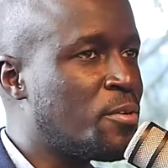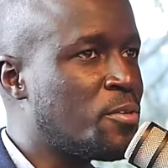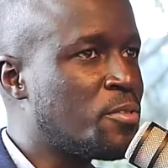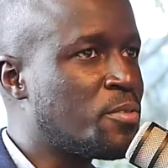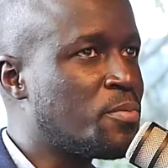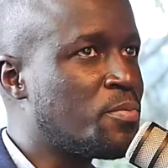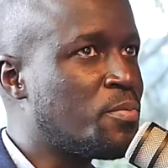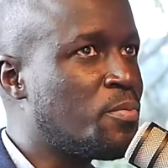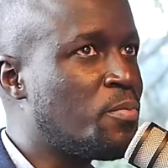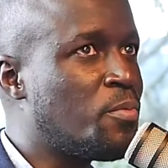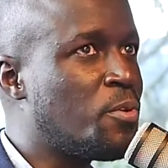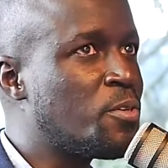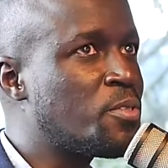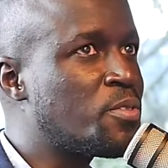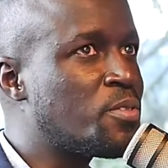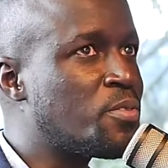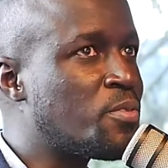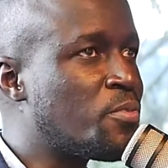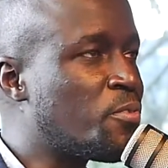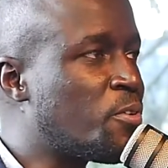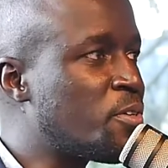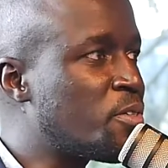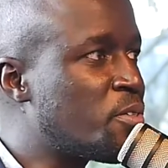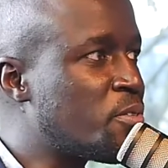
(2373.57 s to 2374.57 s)
because
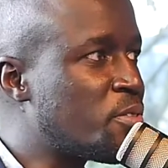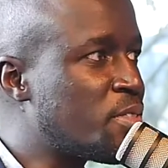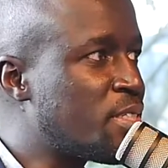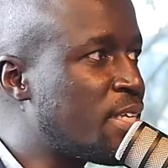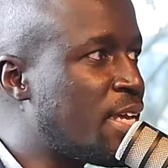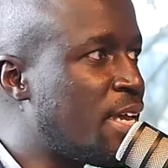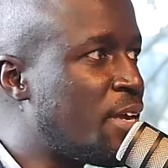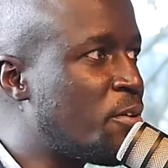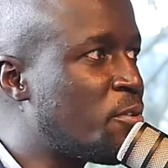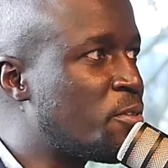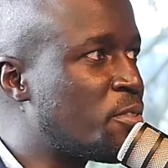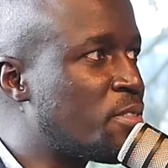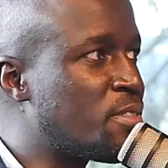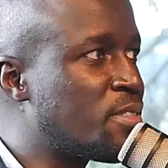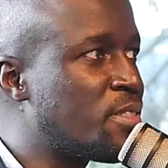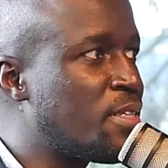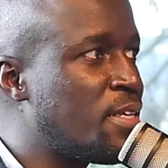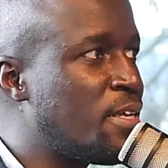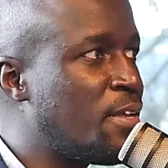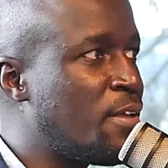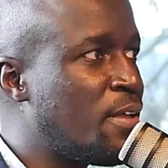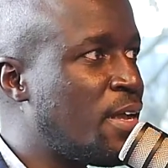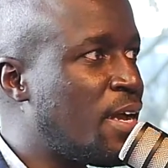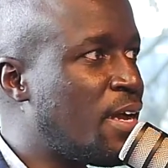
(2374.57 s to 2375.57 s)
most of what was there
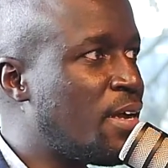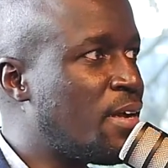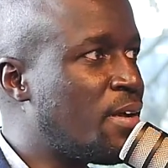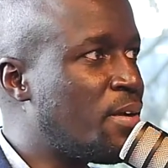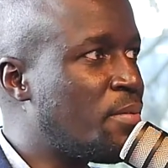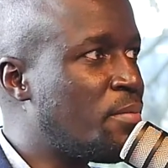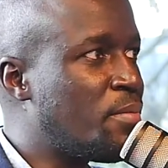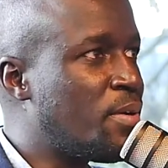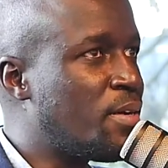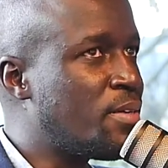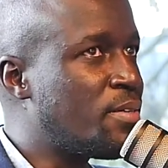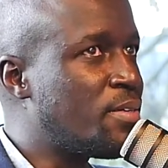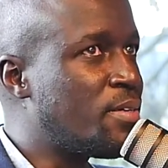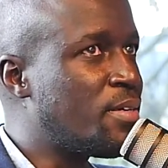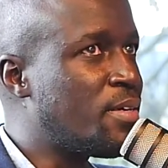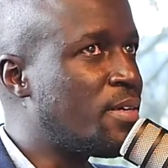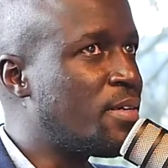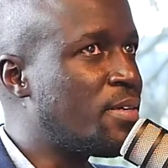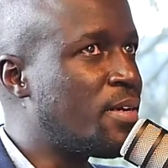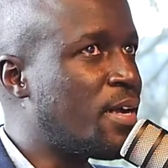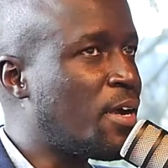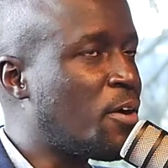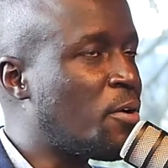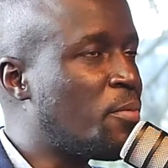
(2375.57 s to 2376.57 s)
was
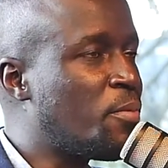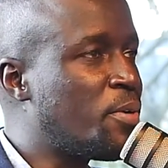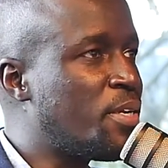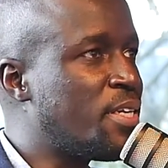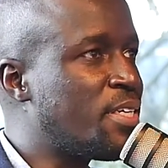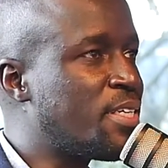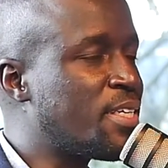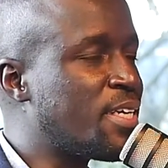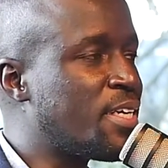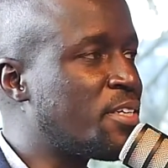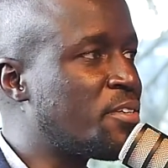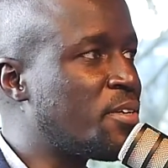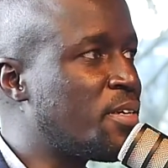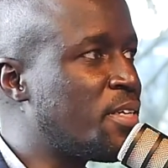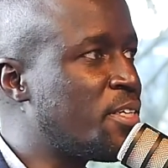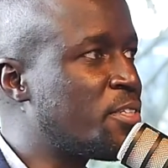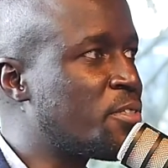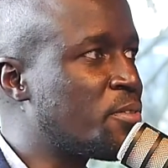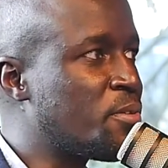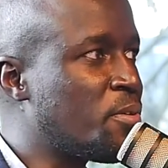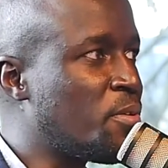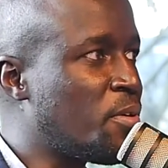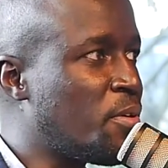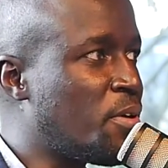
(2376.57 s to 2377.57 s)
accommodating a
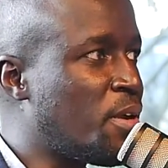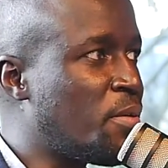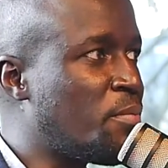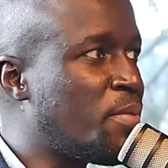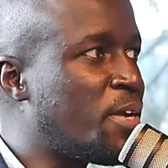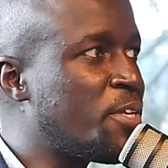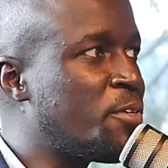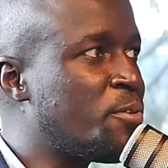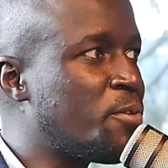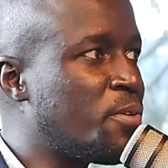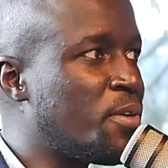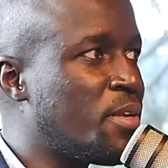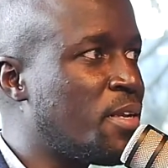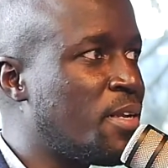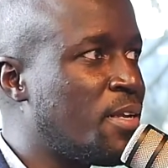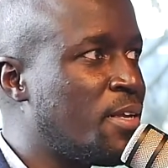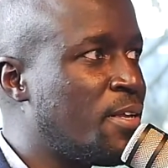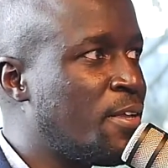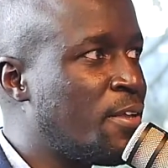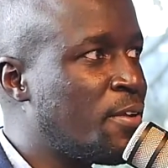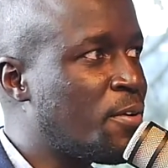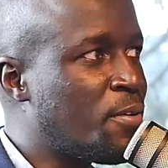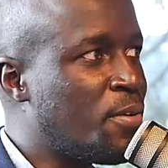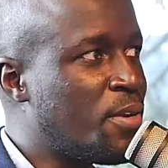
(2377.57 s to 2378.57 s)
traditional or a manual
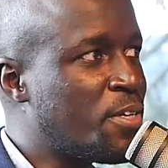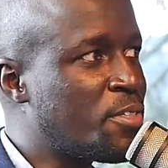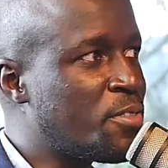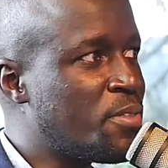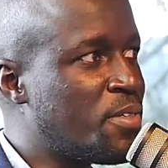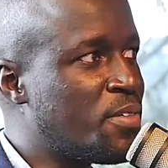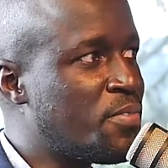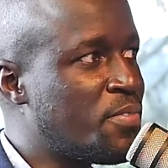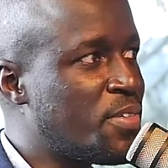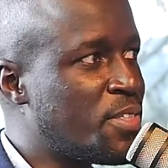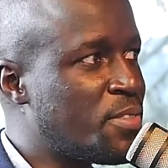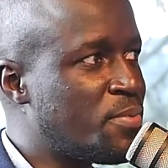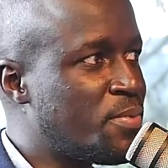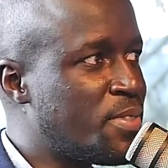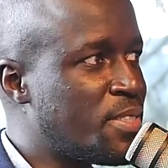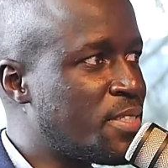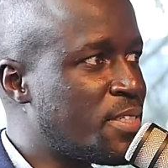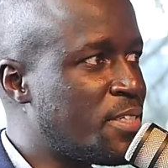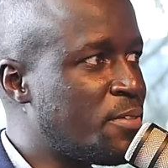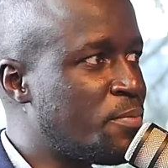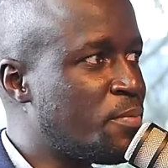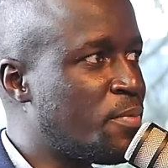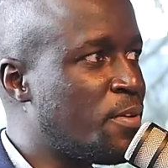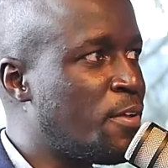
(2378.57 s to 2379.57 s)
collection
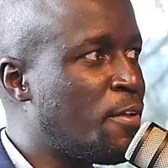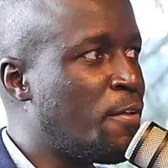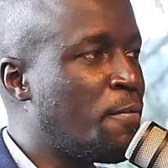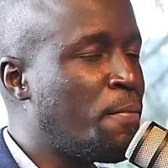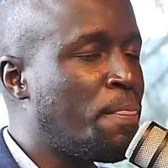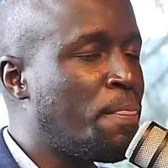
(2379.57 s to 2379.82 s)
investment scheme.